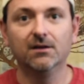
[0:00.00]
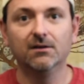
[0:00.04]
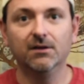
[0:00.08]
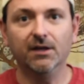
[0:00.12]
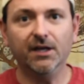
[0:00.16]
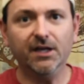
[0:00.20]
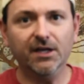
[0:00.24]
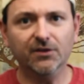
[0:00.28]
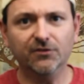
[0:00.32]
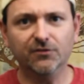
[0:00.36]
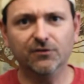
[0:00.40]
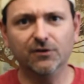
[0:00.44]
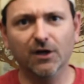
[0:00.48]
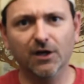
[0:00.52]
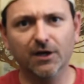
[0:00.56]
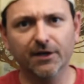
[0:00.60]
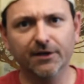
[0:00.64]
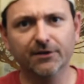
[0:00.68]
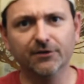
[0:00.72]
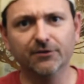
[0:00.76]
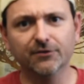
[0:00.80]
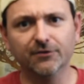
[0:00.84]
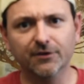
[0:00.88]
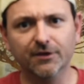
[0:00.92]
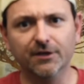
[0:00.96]
He's not
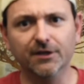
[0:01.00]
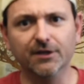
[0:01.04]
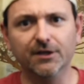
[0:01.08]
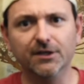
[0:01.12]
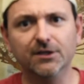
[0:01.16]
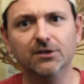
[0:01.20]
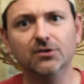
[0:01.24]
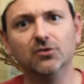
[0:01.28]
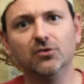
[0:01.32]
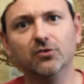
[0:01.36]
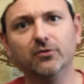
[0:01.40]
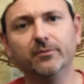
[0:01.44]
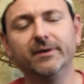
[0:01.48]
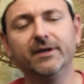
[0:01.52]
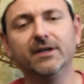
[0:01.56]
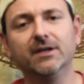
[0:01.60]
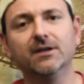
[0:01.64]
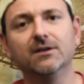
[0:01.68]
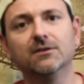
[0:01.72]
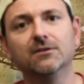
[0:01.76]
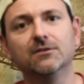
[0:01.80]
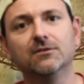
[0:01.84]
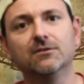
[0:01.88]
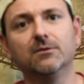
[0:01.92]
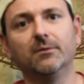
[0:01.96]
in today. He'll be
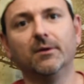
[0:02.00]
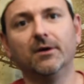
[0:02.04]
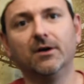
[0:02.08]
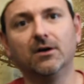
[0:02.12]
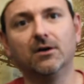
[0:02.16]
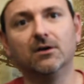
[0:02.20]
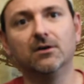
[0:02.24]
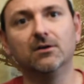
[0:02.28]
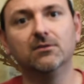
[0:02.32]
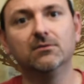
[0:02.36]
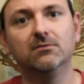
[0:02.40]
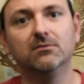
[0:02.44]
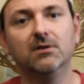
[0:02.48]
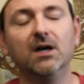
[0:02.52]
in tomorrow.